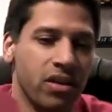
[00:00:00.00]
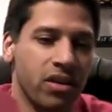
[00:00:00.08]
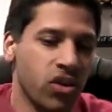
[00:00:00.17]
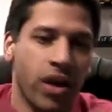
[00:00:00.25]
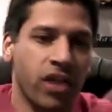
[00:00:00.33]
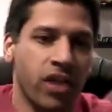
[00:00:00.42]

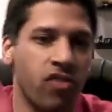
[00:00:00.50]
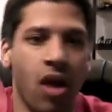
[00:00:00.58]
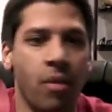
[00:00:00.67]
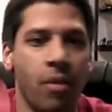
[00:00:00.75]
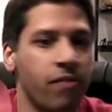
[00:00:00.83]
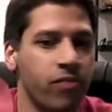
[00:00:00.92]
Sure, I could
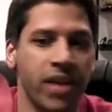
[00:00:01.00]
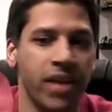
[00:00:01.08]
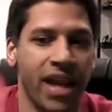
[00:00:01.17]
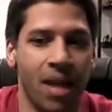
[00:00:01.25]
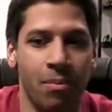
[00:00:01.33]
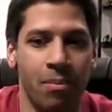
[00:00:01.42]
draw it by
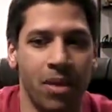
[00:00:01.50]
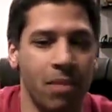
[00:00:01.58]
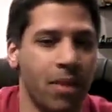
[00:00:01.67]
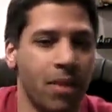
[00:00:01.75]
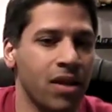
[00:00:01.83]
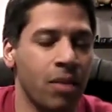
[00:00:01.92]
freehand, but it
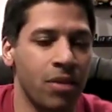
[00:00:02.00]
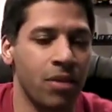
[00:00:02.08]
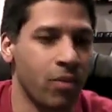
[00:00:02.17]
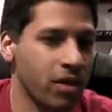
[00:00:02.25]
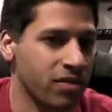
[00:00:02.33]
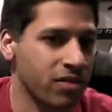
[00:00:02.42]
might not be the
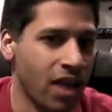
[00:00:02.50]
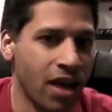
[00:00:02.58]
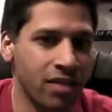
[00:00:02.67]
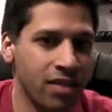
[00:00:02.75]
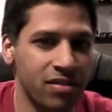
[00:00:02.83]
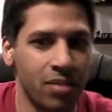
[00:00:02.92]
right
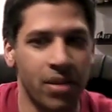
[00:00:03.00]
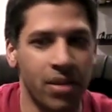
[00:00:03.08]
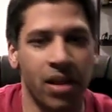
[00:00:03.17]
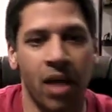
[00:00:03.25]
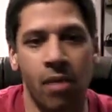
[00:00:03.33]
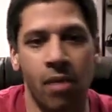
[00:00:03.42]
size. It might
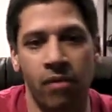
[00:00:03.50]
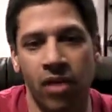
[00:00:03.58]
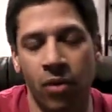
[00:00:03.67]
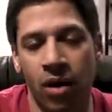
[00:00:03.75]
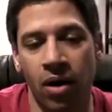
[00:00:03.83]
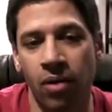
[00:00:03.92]
not come out very
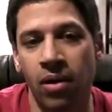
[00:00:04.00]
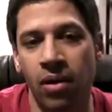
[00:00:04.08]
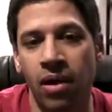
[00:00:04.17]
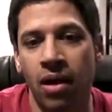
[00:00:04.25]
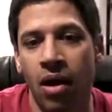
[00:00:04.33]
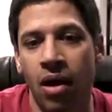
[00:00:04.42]
well.
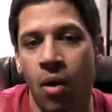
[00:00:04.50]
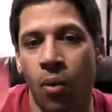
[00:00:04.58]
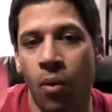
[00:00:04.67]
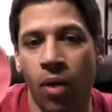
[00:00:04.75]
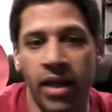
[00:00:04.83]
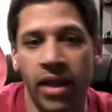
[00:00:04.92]

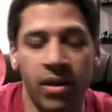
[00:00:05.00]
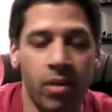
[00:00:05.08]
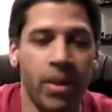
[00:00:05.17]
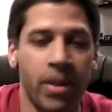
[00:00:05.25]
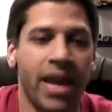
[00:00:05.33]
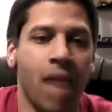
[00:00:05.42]
Well, I can go to
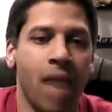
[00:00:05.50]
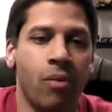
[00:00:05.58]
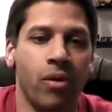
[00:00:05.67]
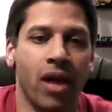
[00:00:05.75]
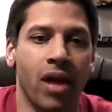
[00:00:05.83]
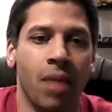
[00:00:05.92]
my CAD
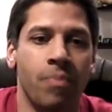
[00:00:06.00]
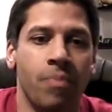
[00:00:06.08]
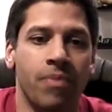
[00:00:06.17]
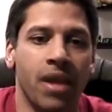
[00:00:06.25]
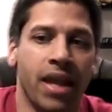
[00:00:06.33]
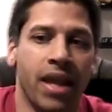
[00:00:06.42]

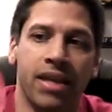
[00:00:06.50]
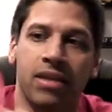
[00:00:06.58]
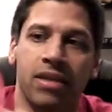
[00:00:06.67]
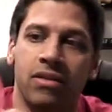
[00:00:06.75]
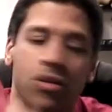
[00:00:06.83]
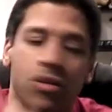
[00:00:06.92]
program and I
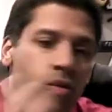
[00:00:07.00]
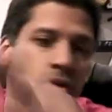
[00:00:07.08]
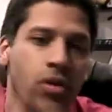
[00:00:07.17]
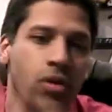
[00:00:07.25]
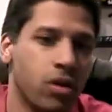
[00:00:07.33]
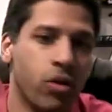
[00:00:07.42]
can
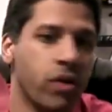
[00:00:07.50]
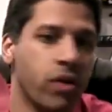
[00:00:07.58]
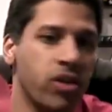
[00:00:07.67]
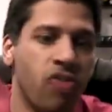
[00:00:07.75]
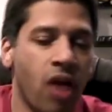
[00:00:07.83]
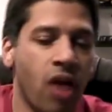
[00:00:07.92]

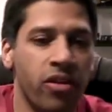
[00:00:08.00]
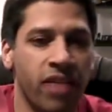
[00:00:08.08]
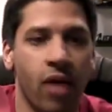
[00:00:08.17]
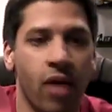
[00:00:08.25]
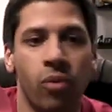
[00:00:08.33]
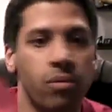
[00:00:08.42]
quickly draw this
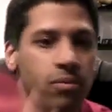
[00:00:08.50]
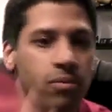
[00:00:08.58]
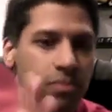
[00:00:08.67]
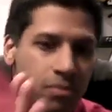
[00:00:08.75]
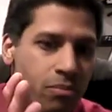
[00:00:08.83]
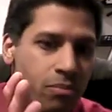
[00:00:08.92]
out,
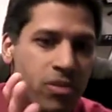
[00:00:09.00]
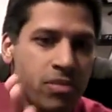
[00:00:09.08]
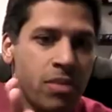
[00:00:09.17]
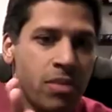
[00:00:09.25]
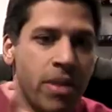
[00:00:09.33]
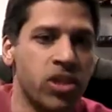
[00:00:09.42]
put some
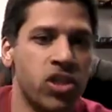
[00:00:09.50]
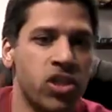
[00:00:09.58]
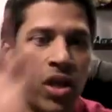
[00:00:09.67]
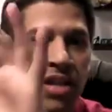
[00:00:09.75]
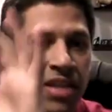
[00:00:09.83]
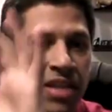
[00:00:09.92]
dimensions
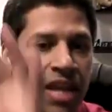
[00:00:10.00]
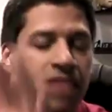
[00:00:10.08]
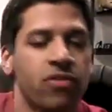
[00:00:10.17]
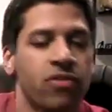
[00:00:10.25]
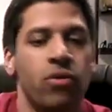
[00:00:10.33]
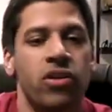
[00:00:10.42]
on it to get it
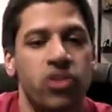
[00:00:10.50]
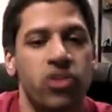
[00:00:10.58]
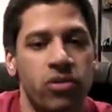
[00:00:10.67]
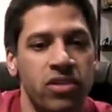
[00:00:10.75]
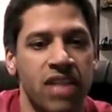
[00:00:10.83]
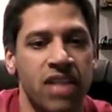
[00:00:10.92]
to a
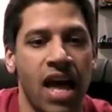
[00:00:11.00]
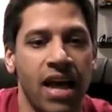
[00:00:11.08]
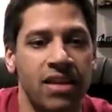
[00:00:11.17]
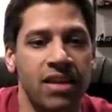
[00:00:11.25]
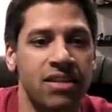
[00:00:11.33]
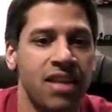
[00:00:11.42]
certain
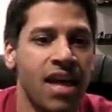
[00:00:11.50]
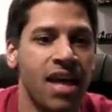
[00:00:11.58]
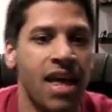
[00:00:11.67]
size.